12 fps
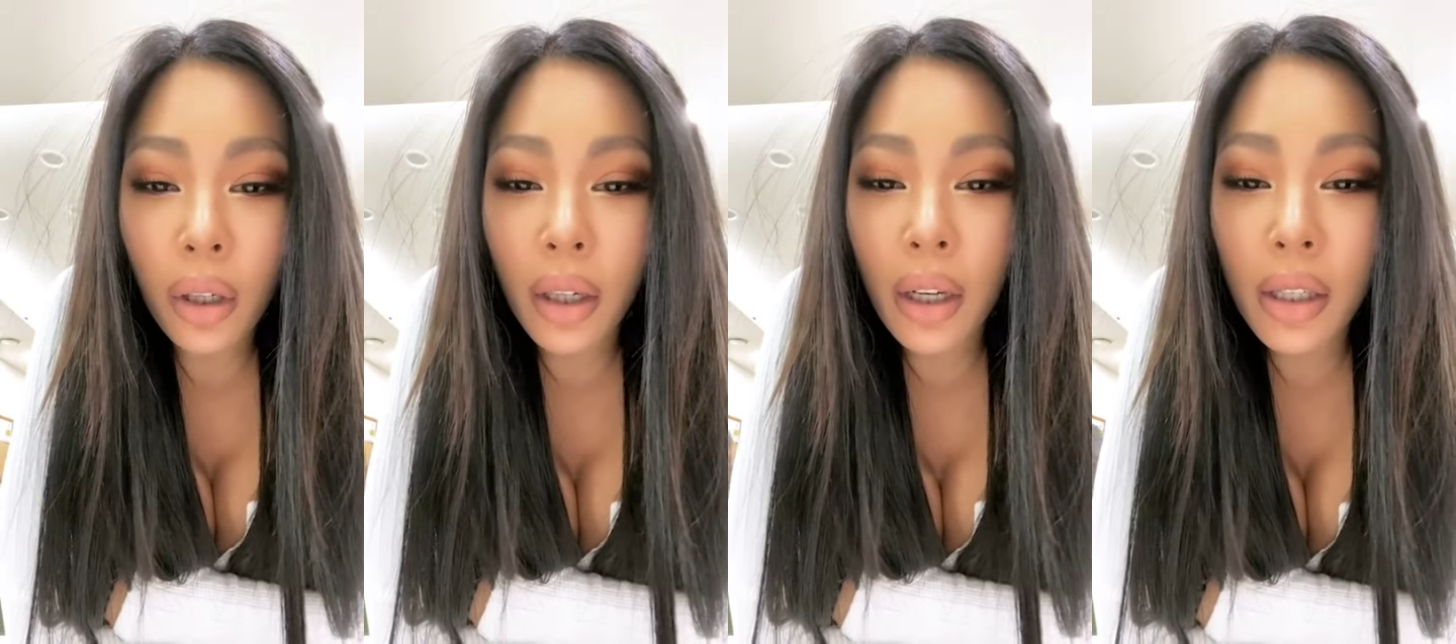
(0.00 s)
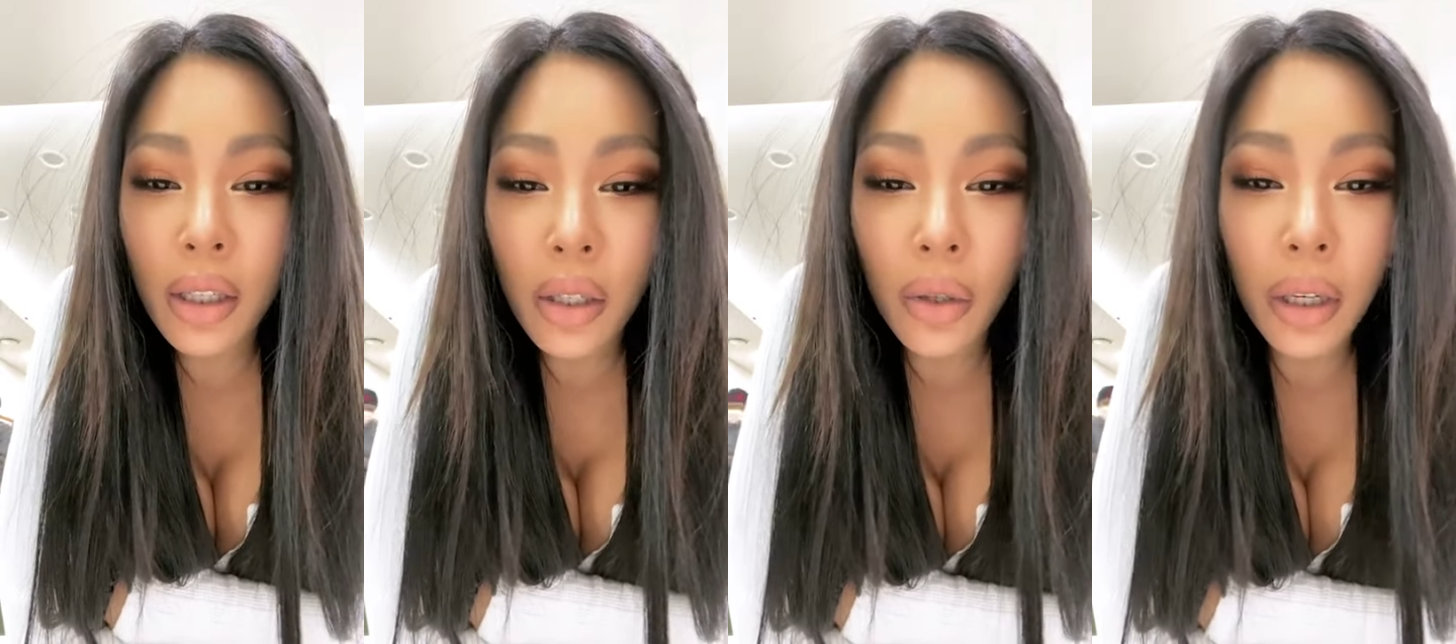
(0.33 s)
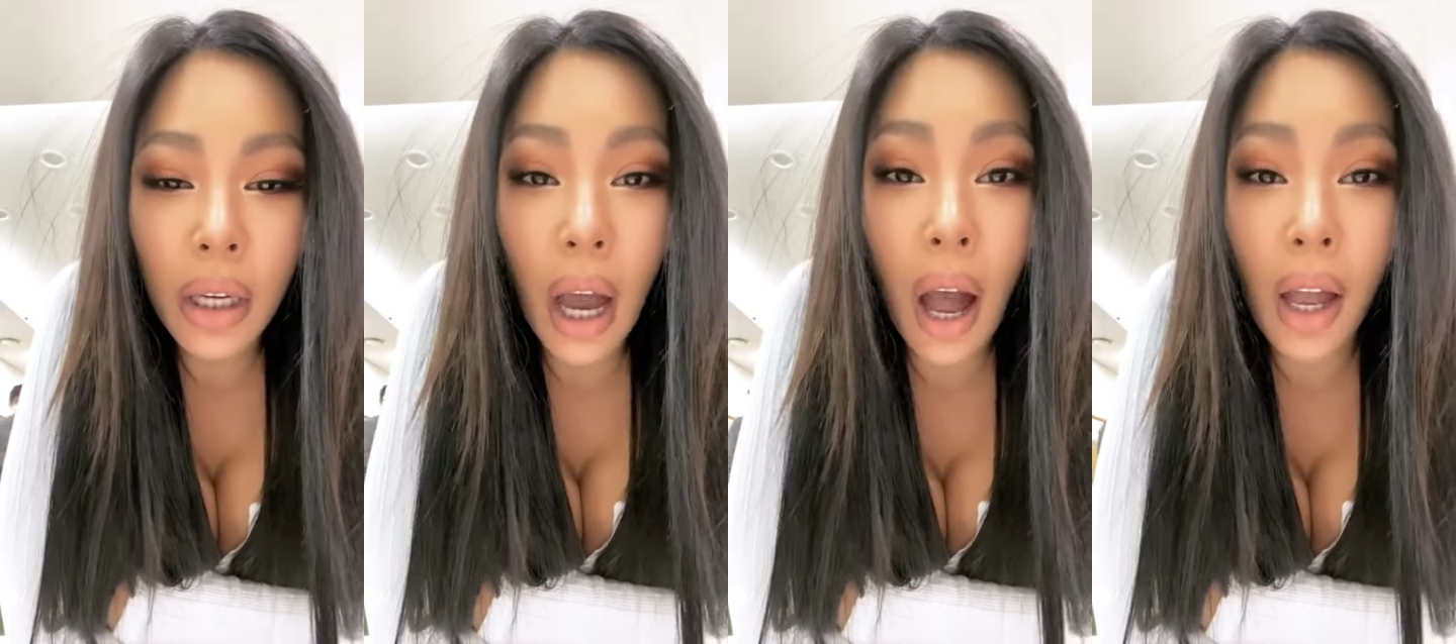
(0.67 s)
are you guys
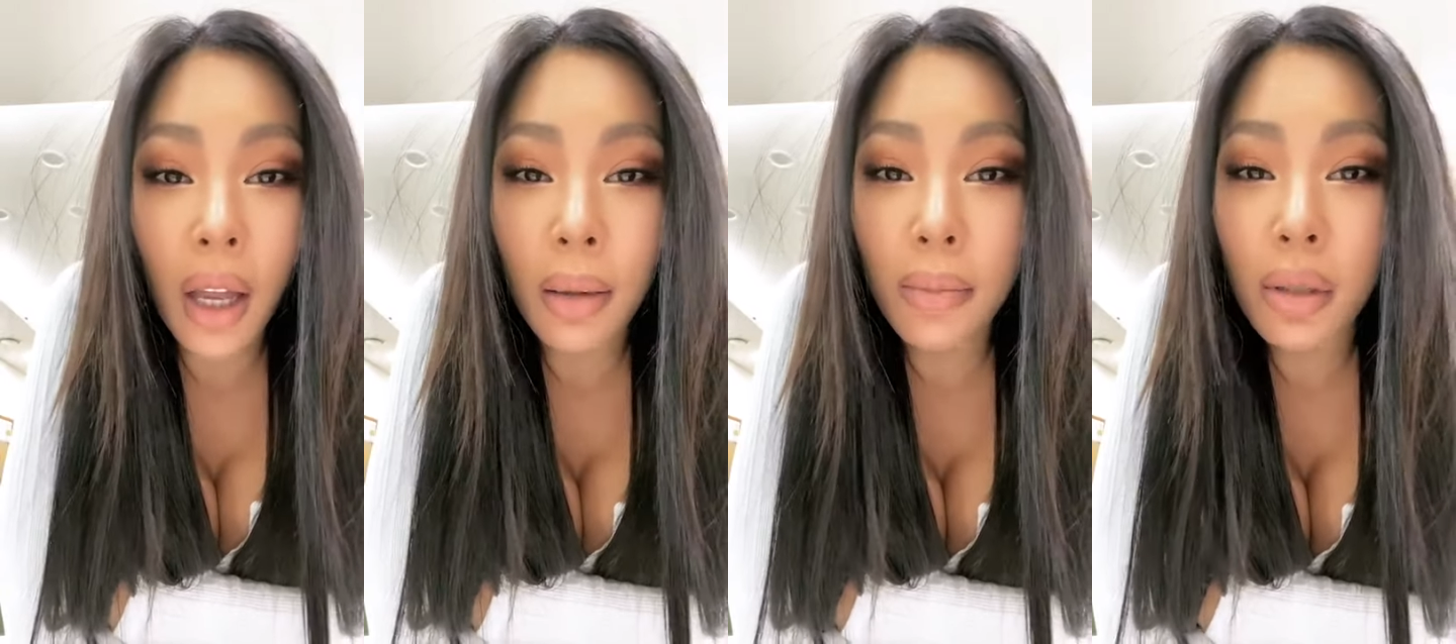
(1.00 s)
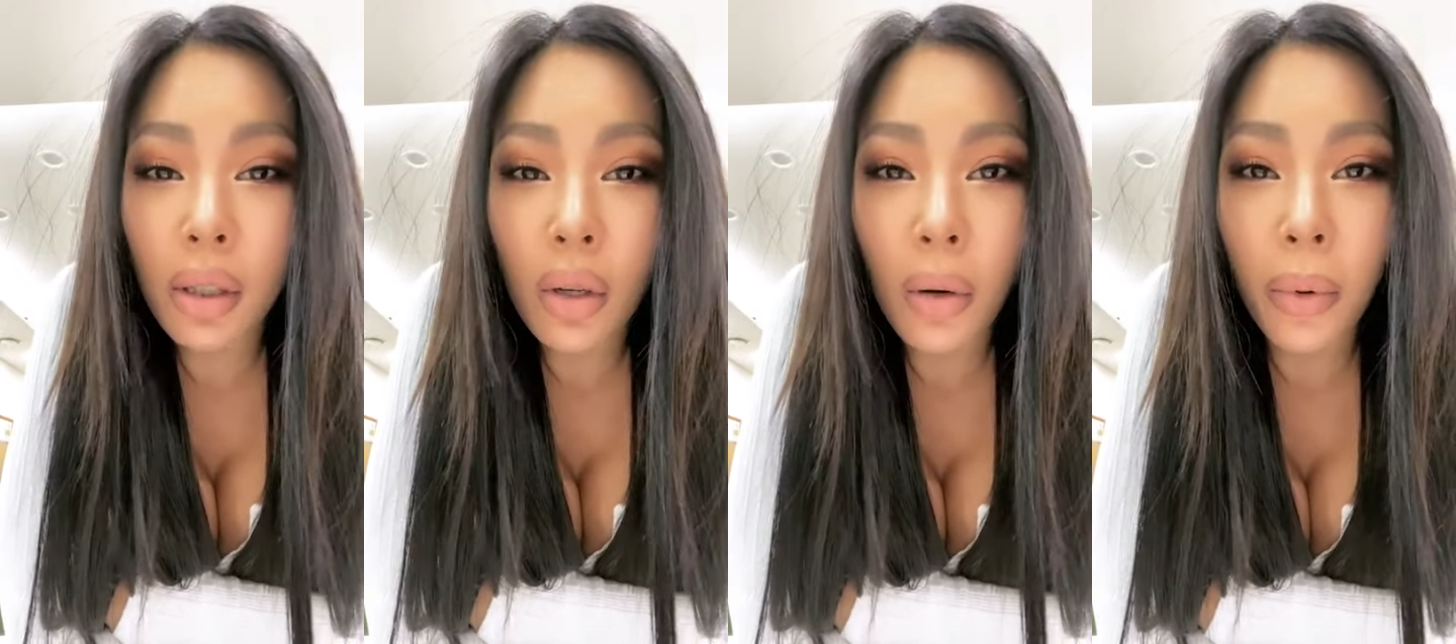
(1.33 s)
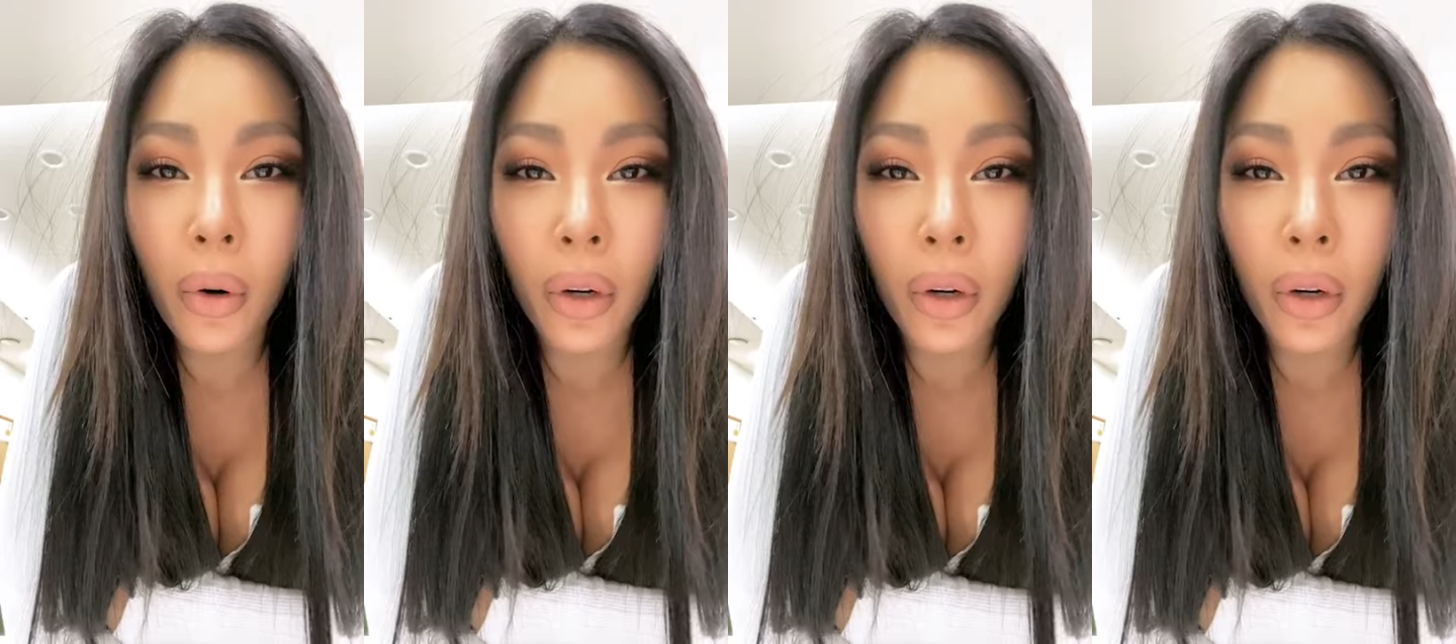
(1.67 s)
doing? I am so